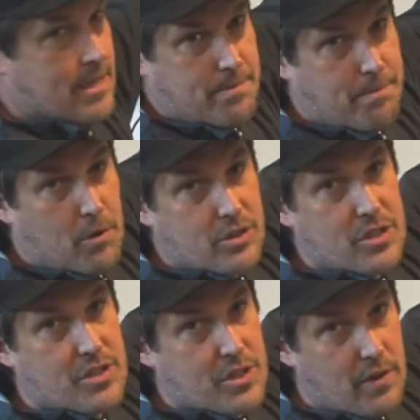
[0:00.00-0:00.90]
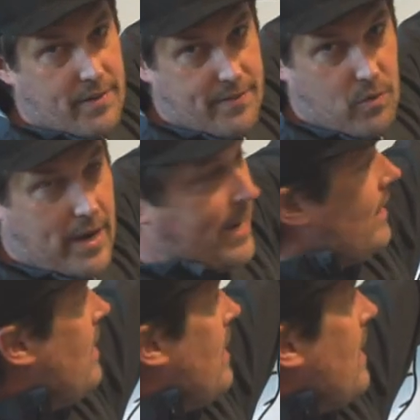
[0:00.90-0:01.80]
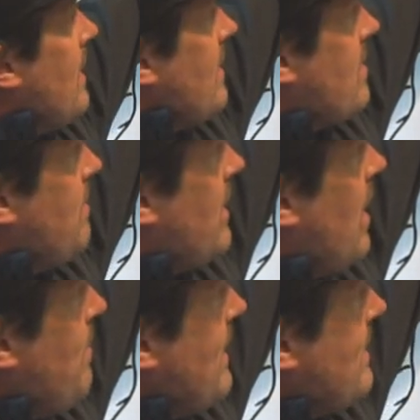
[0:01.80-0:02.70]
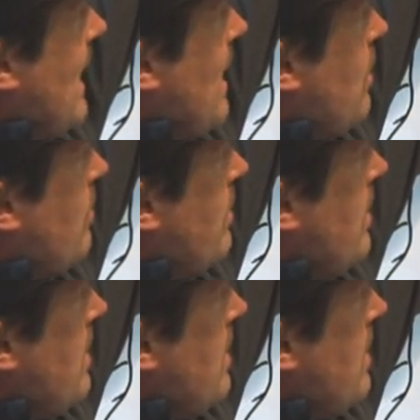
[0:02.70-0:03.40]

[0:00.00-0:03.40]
the most conservative way is to be coming down